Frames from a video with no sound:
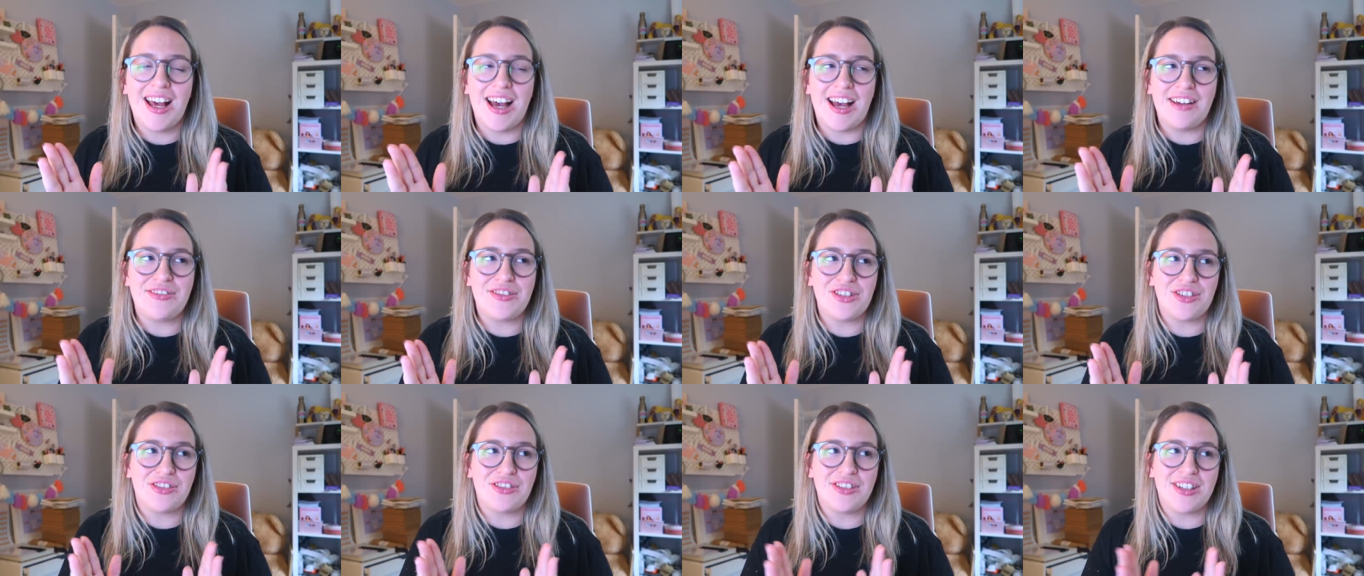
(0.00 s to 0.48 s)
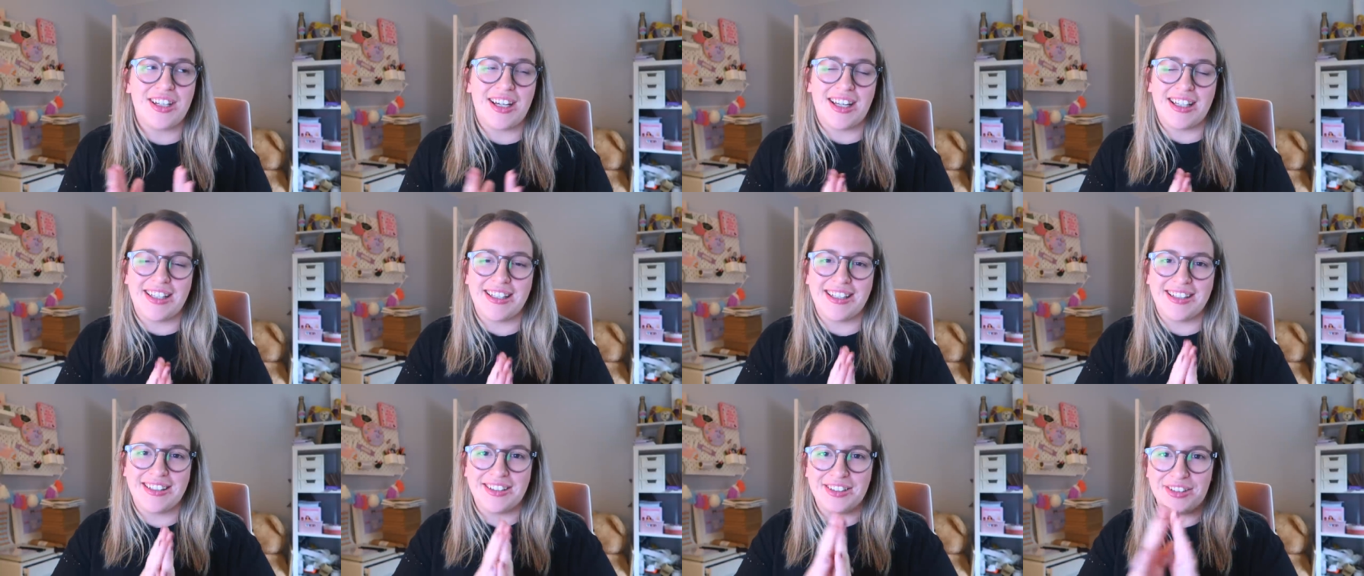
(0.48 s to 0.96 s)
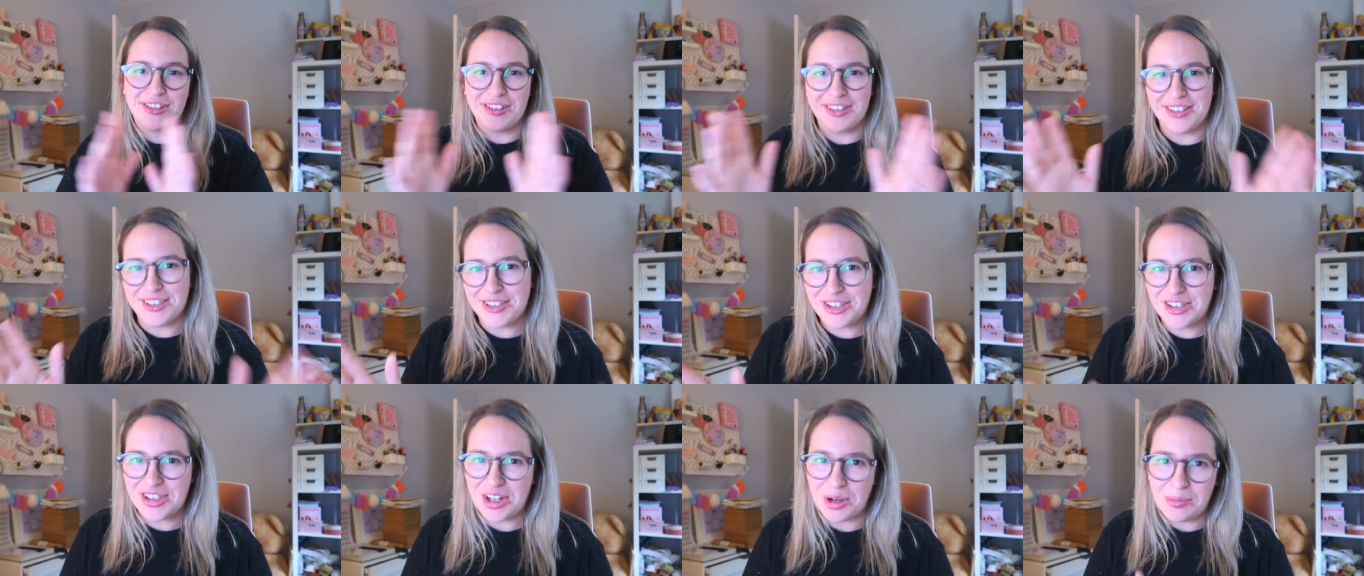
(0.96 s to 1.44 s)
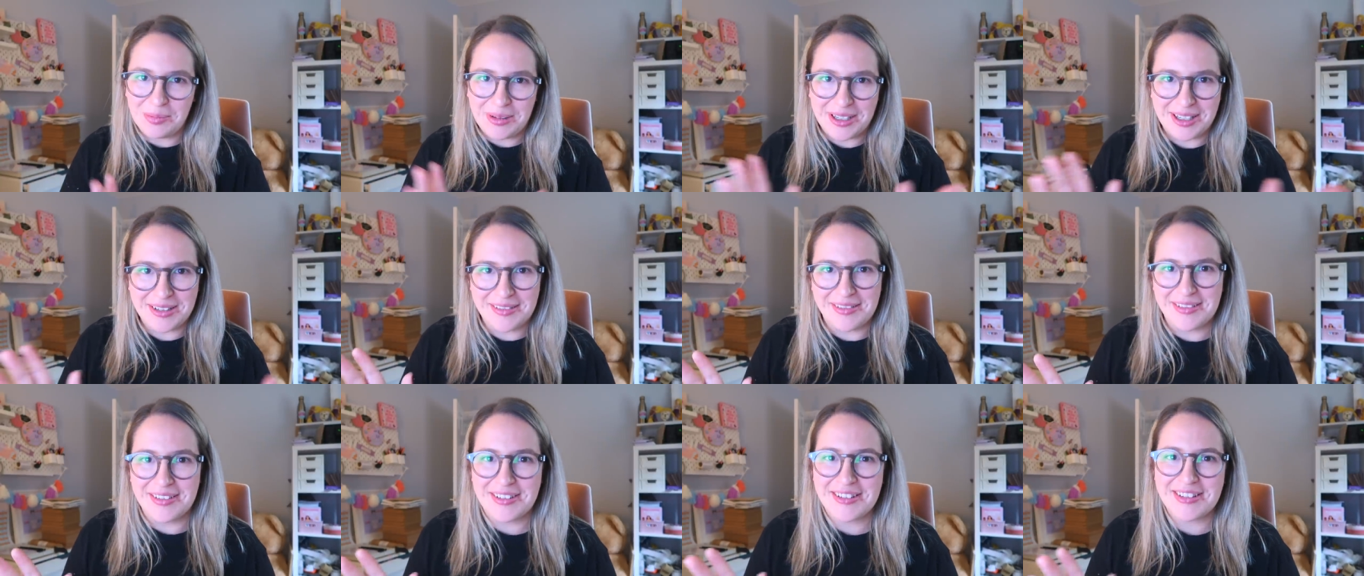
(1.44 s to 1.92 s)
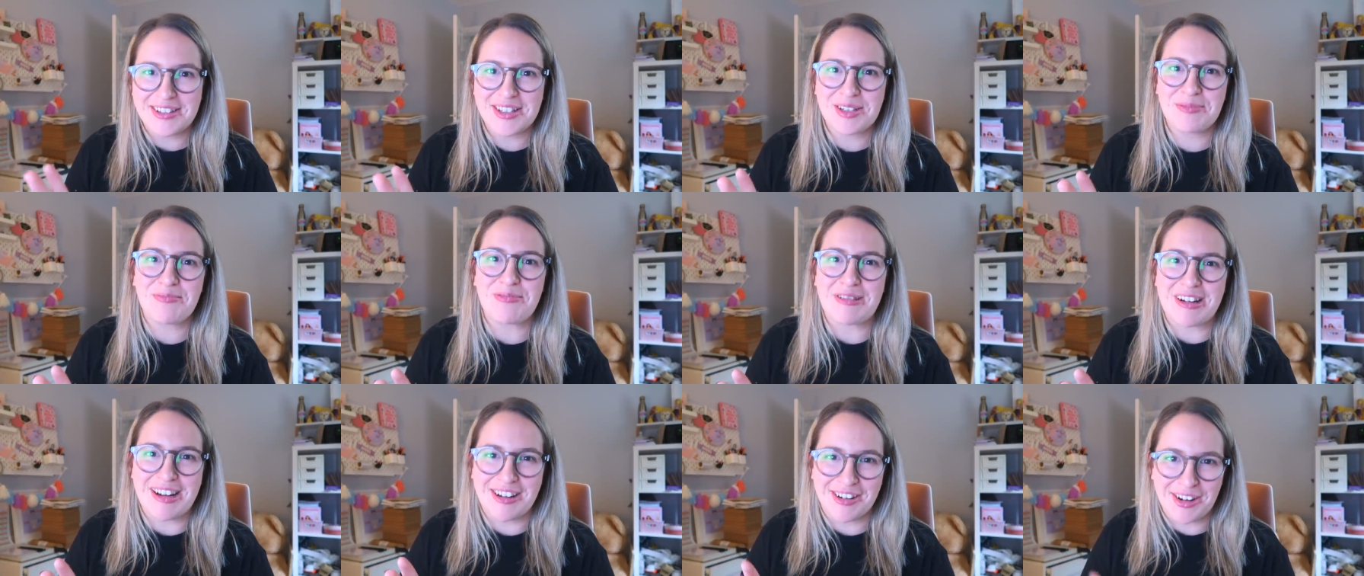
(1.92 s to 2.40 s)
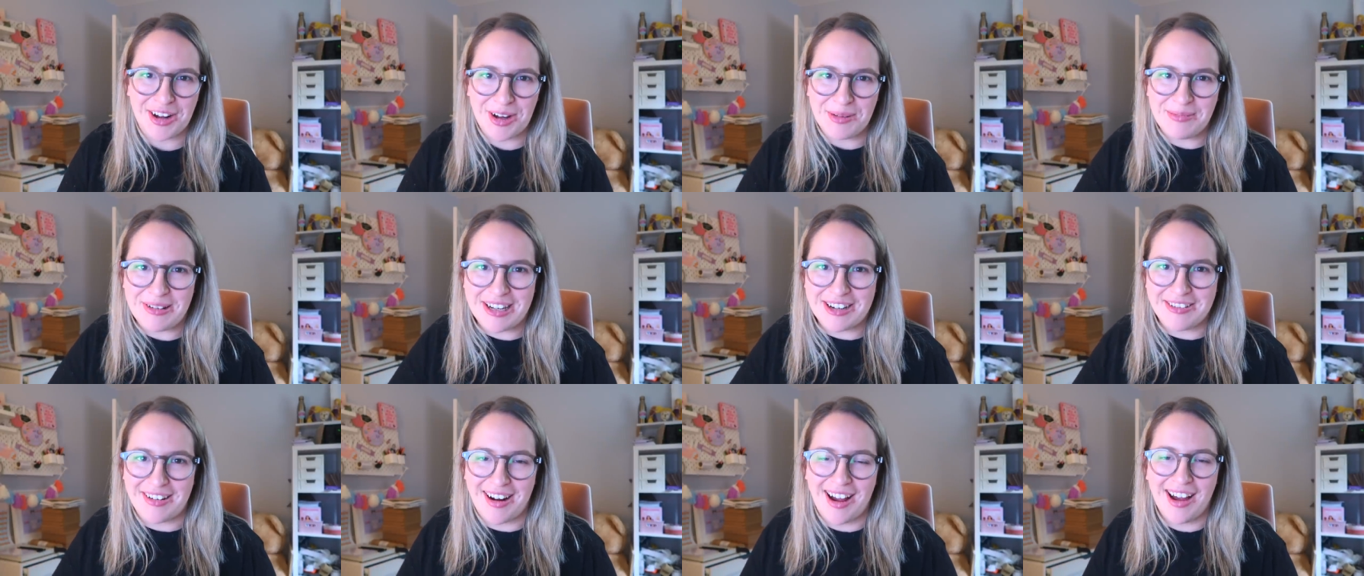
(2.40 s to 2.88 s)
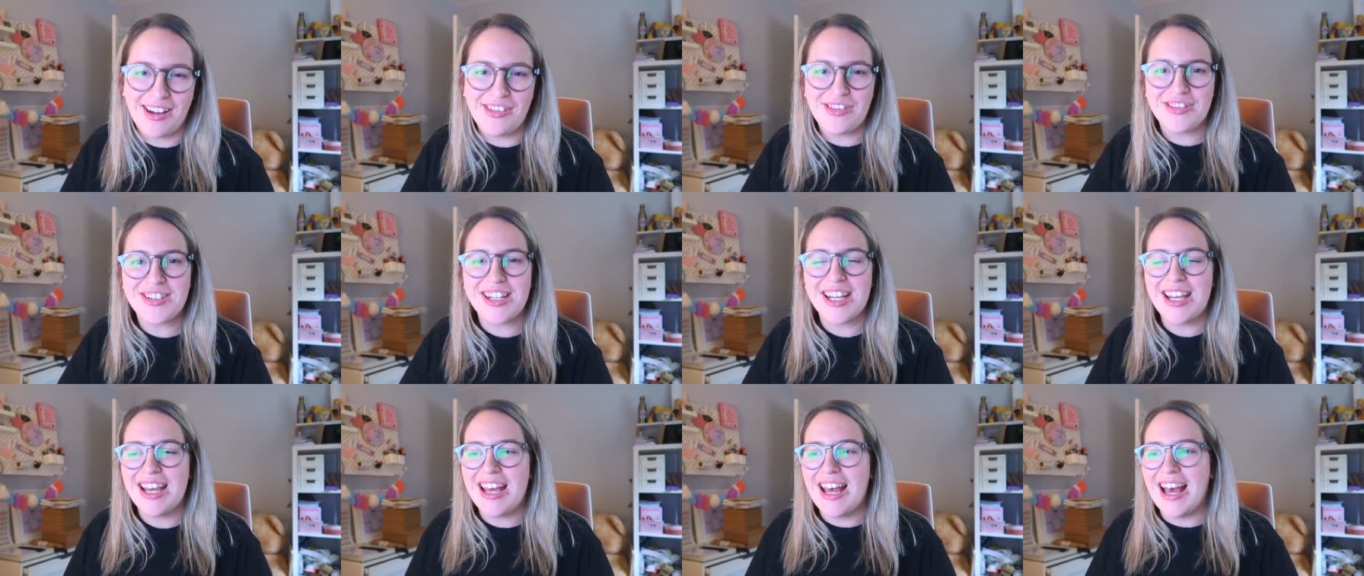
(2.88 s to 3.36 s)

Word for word: I've done a little shopping spree on Hobbycraft